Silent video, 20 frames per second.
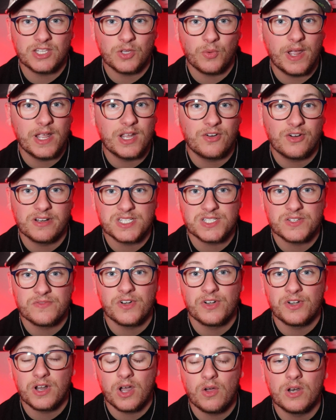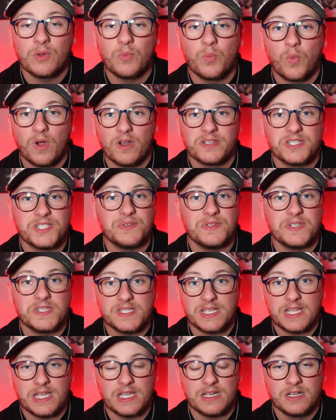the way Christopher Nolan wants you to
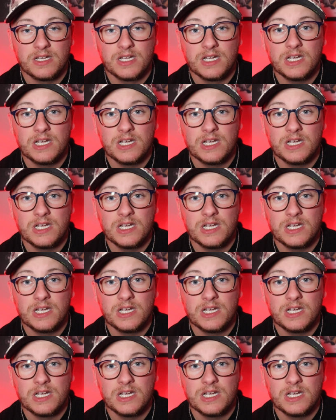see it.